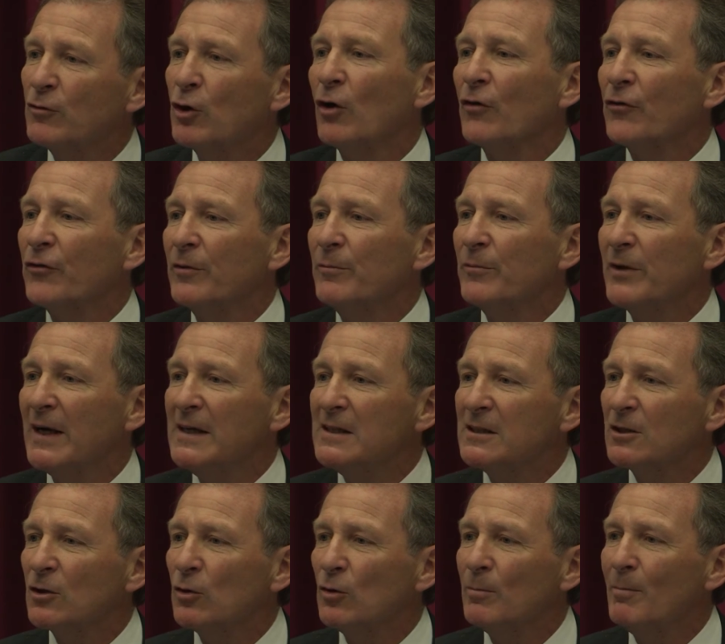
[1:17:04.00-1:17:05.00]
got some data
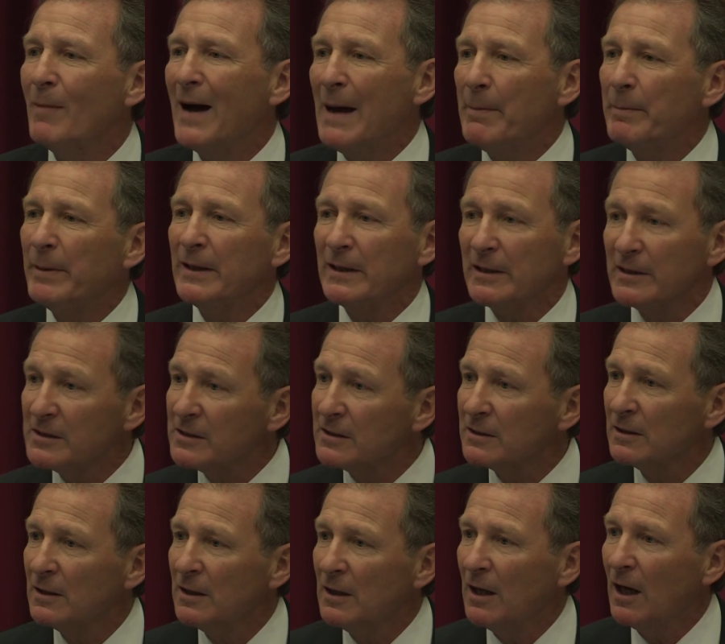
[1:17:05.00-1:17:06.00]
called mappiness,
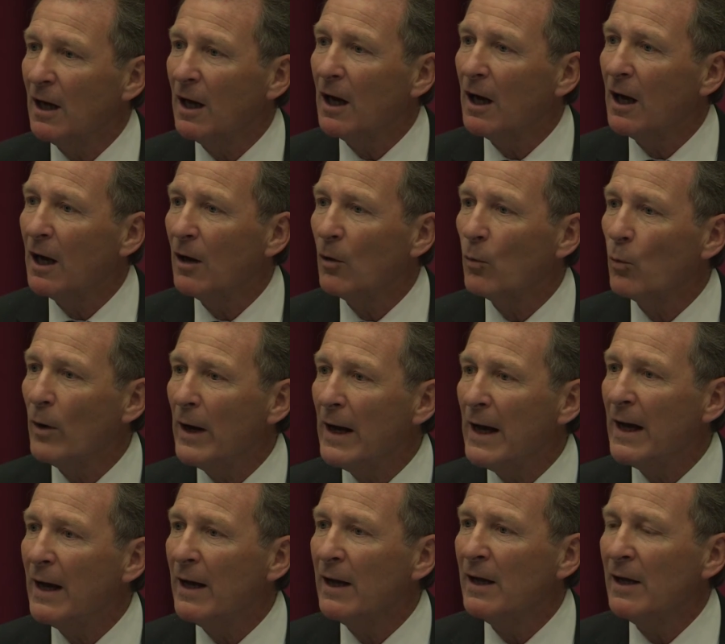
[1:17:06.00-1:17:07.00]

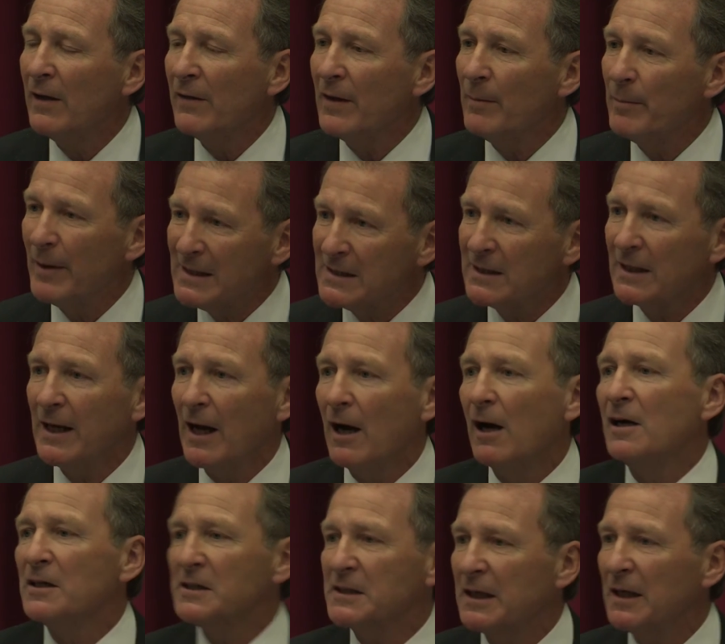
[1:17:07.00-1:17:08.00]
where they're basically
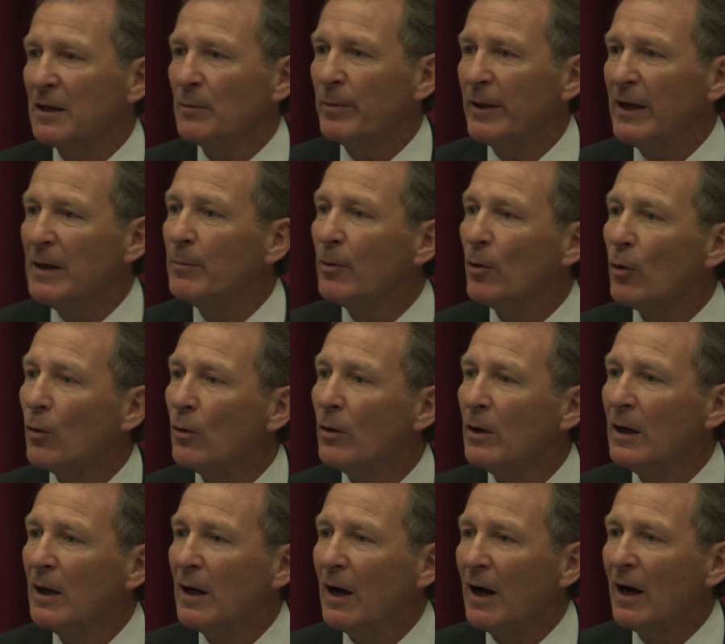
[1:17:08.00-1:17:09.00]
asking people
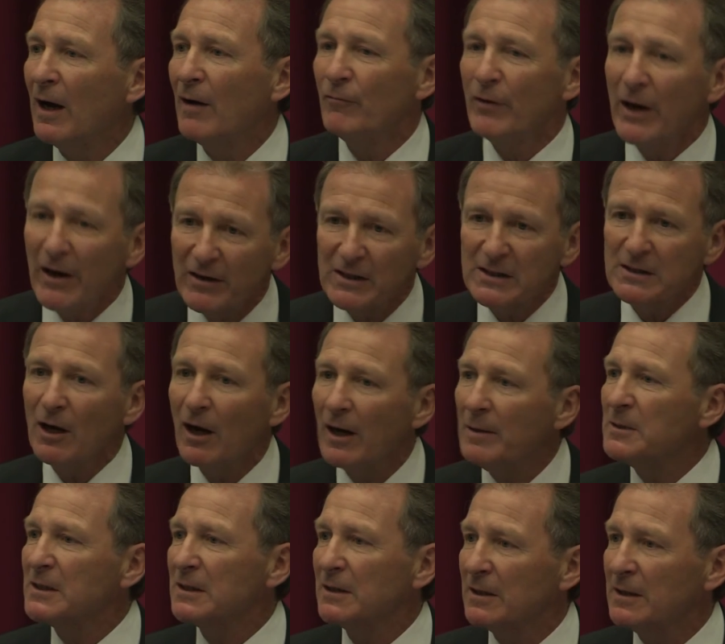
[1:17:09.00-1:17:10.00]
various
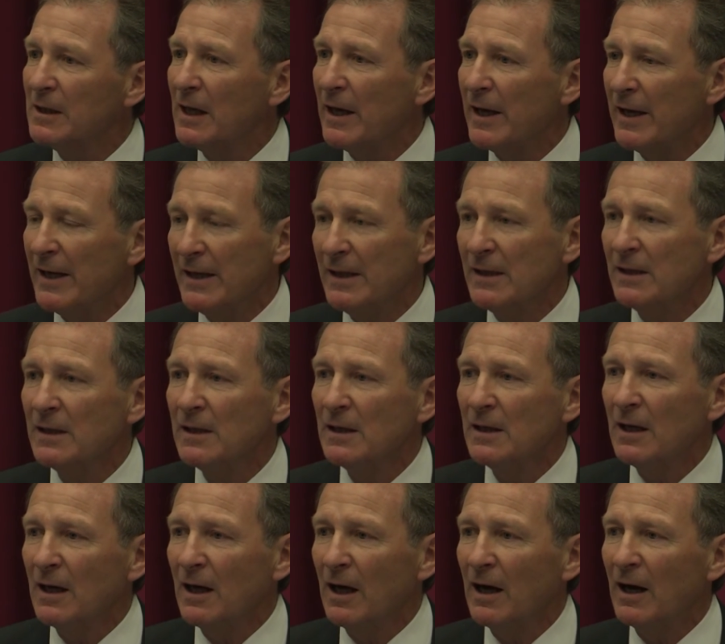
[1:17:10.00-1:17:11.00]
times in the day,
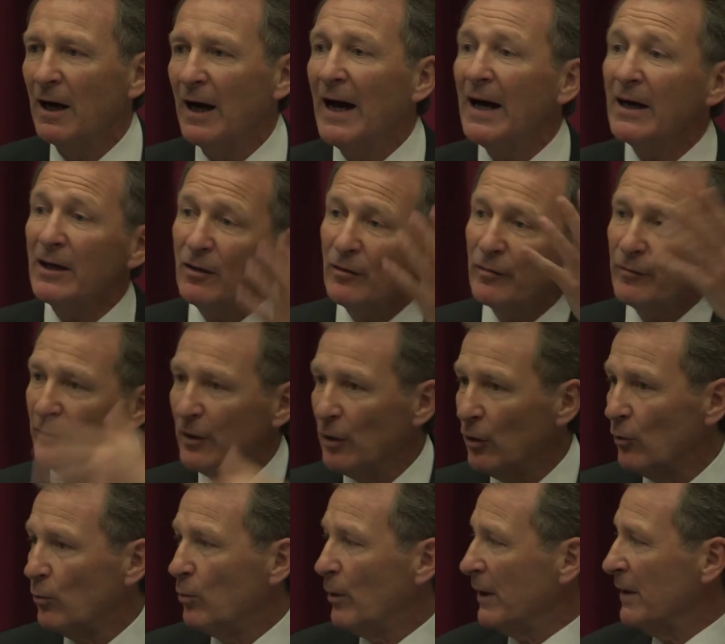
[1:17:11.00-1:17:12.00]
how do you feel?
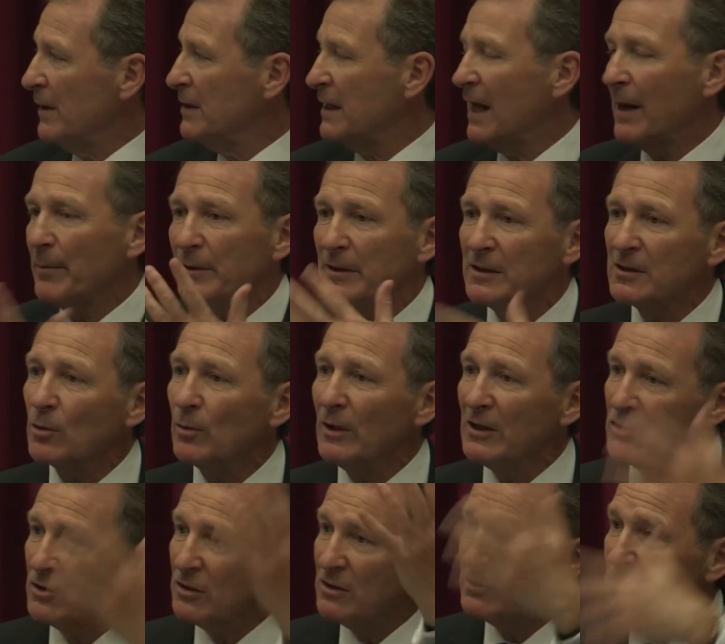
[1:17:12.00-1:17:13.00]
One of these happiness
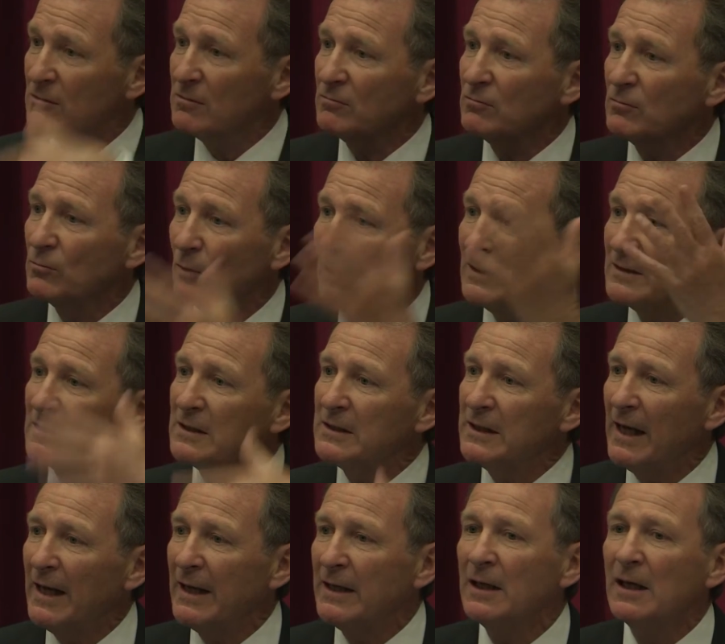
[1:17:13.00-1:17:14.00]
questions, 1 to
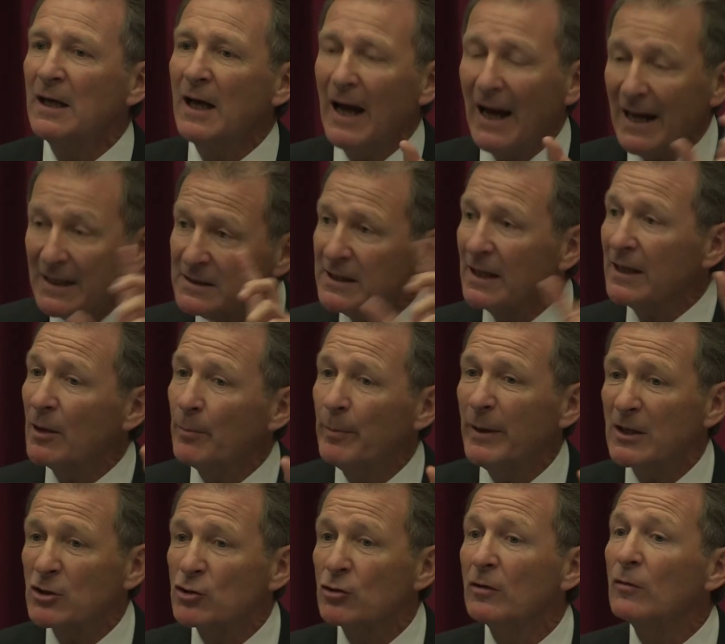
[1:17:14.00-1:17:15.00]
10, and take a
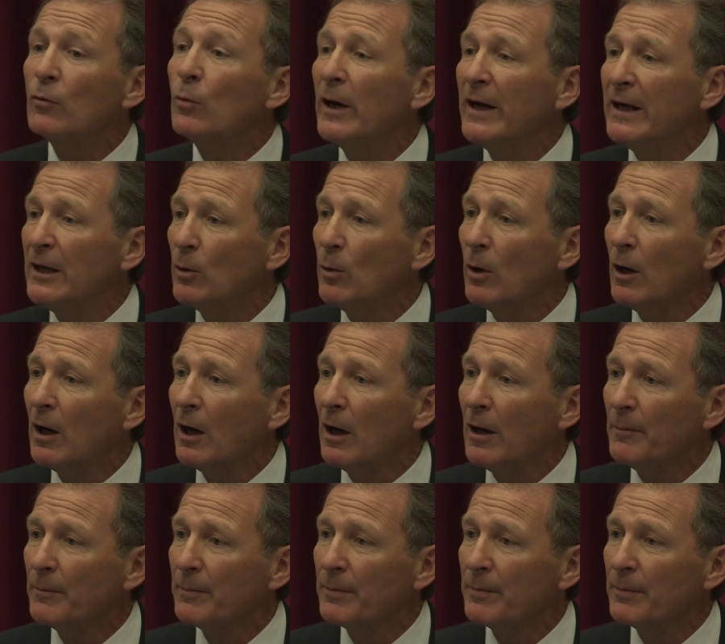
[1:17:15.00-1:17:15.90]
picture of where you are.